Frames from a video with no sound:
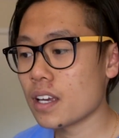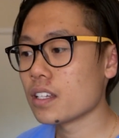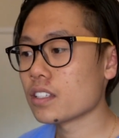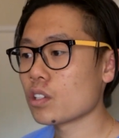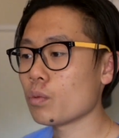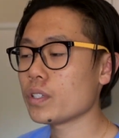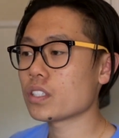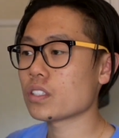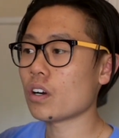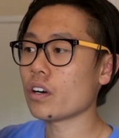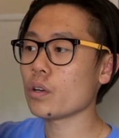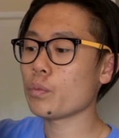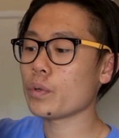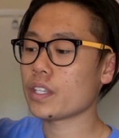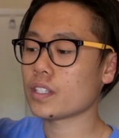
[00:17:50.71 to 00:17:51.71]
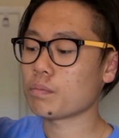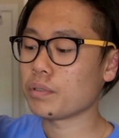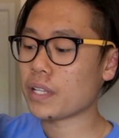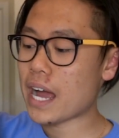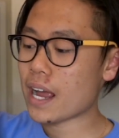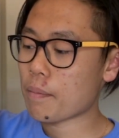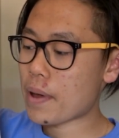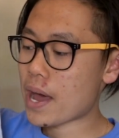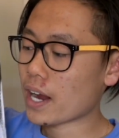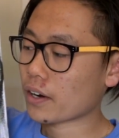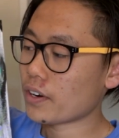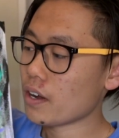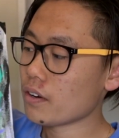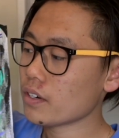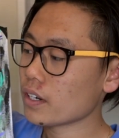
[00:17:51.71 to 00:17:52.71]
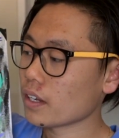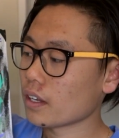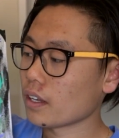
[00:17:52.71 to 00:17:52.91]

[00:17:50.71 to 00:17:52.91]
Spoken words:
So we started with this black background.